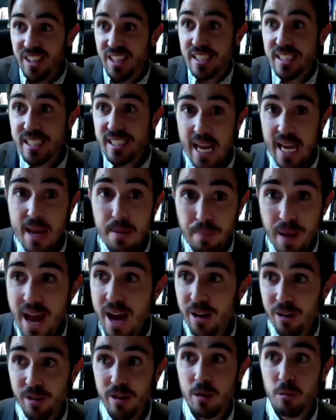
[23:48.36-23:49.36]
the same
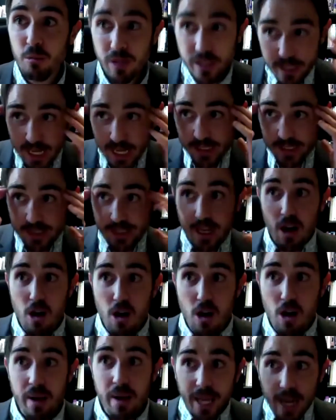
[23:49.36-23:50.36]
pattern in which case it's like oh
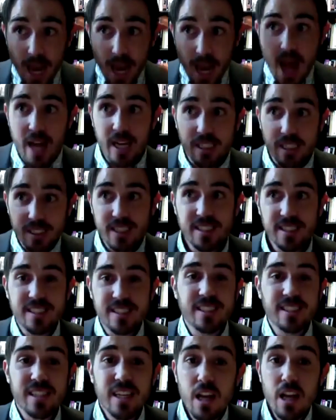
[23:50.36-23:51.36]
my gosh this
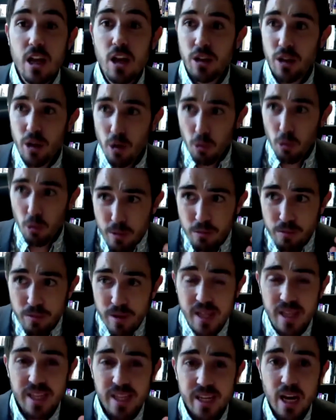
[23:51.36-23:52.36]
is you know we
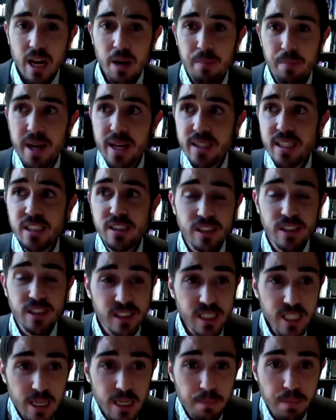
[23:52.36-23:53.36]
really got to pay attention to
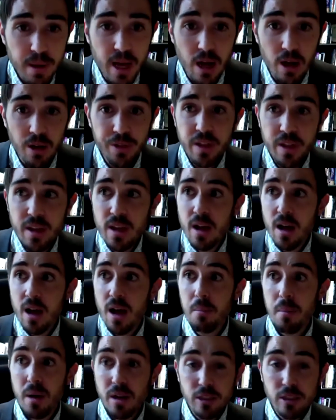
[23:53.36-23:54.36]
sleep health
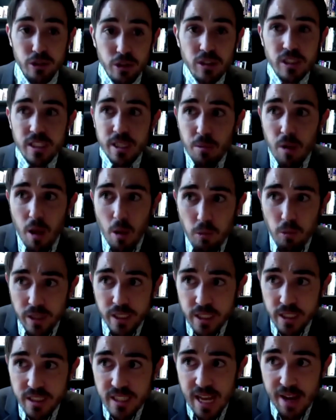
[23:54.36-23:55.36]
amongst church and, we
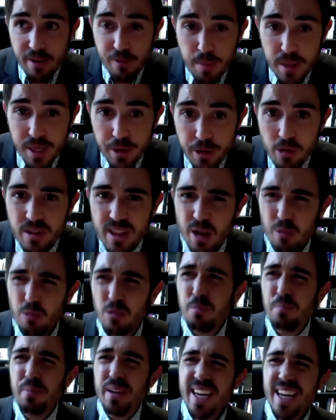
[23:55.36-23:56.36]
just haven't been doing that we're
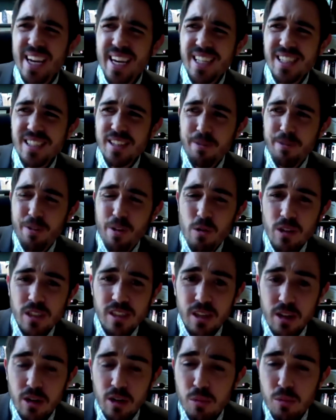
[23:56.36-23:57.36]
beginning to focus a
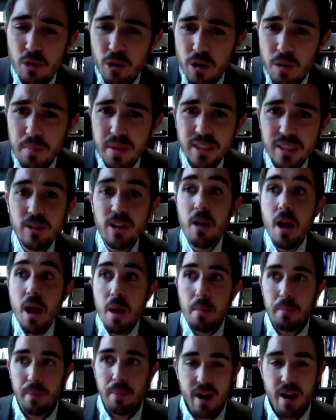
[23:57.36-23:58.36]
little more on mental health
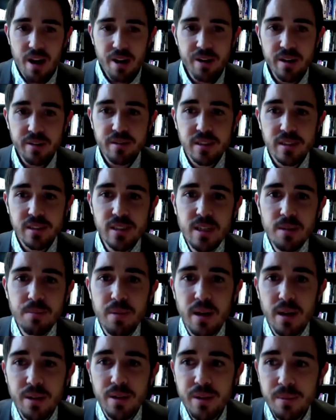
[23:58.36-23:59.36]
but not enough to sleep
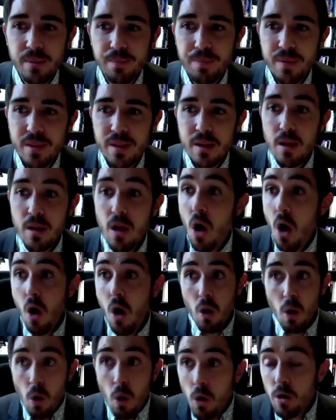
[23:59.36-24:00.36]
health
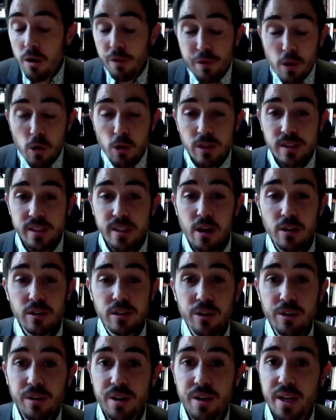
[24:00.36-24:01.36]
or of course the
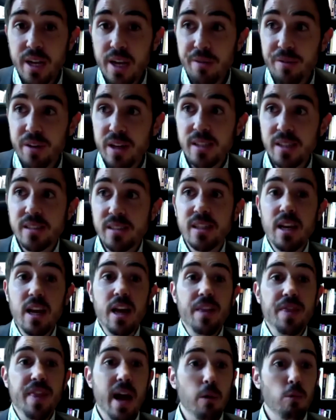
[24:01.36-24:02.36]
alternative is
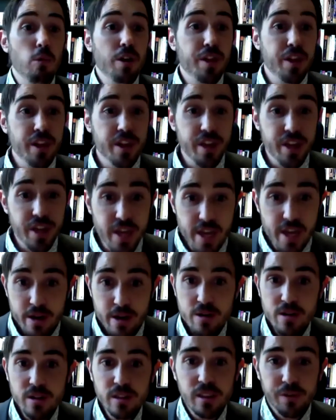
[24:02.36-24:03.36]
that with
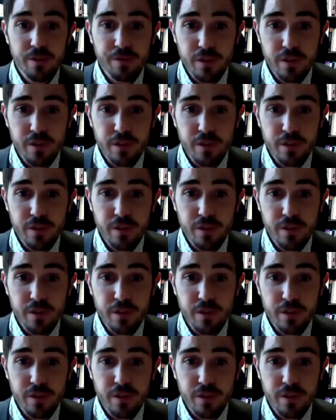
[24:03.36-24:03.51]
years of